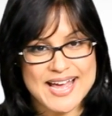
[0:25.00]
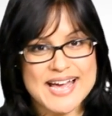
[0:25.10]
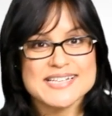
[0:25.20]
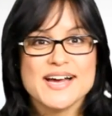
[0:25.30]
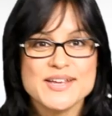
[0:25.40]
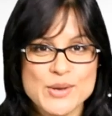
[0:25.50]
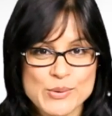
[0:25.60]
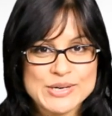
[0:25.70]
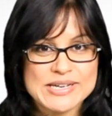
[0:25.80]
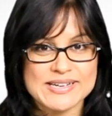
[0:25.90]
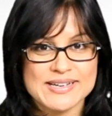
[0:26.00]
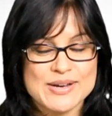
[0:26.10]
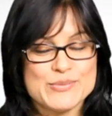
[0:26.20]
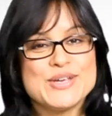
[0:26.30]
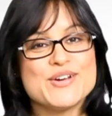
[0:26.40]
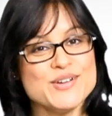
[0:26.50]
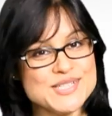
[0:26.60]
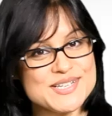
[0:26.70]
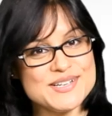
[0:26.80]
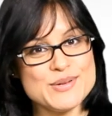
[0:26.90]
At iYogi, we
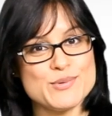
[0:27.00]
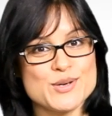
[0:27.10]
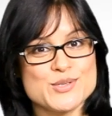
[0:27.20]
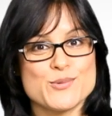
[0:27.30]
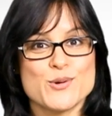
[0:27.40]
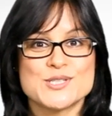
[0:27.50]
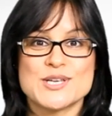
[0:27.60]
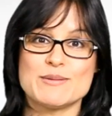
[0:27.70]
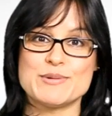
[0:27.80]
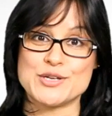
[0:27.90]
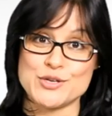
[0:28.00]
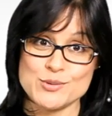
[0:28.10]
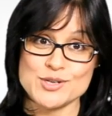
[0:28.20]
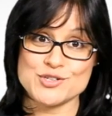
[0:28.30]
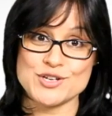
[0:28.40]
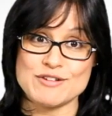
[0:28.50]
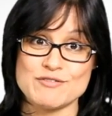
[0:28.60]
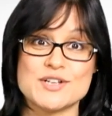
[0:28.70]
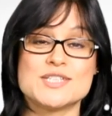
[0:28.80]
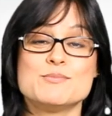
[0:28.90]
constantly work towards helping you achieve
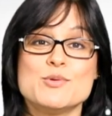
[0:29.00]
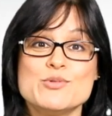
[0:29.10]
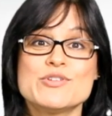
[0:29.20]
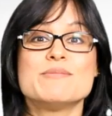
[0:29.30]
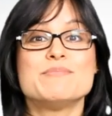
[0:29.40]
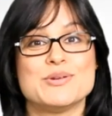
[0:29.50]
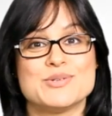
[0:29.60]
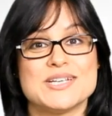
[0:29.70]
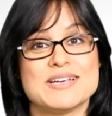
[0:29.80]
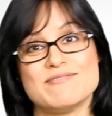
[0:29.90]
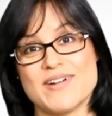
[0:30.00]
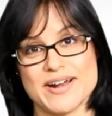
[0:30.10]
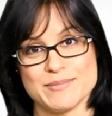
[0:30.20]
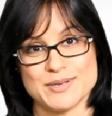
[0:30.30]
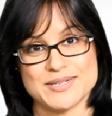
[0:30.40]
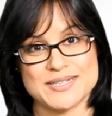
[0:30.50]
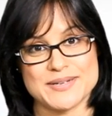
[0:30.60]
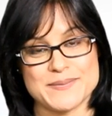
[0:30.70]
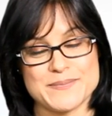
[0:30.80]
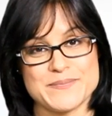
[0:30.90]
a smooth computing
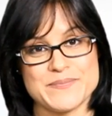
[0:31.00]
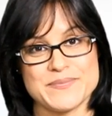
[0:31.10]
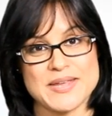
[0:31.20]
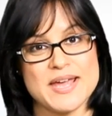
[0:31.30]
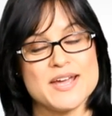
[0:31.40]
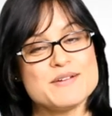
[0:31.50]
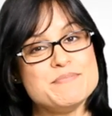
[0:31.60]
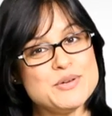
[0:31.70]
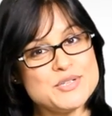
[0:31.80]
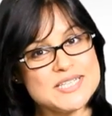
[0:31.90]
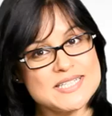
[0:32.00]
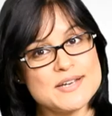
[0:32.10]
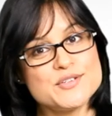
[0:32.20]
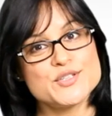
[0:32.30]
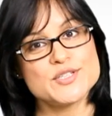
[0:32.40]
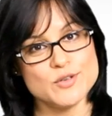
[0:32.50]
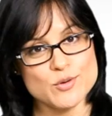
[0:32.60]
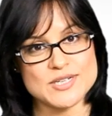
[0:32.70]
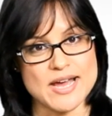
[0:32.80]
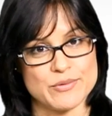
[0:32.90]
environment. Computers tend to
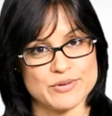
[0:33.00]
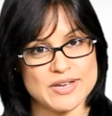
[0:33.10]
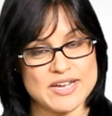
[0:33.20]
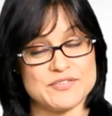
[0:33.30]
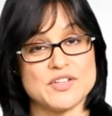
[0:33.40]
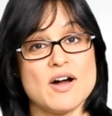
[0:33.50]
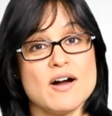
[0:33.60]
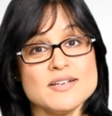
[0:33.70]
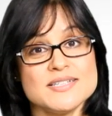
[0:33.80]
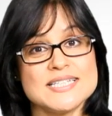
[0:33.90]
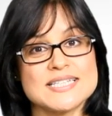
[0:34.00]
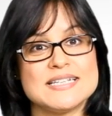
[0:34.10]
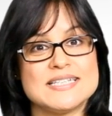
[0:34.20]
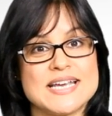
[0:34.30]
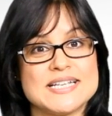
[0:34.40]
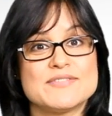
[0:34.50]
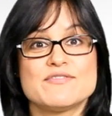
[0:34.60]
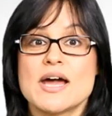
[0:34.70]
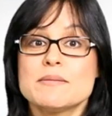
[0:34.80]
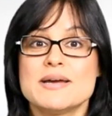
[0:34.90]
slow down if the hard disk contains
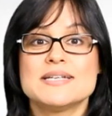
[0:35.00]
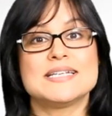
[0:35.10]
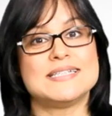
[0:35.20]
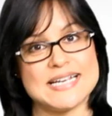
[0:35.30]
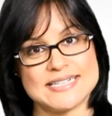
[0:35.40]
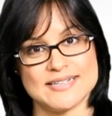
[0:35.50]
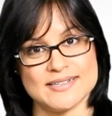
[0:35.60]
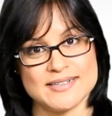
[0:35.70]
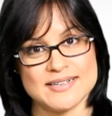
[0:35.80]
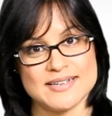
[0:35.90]
fragmented data.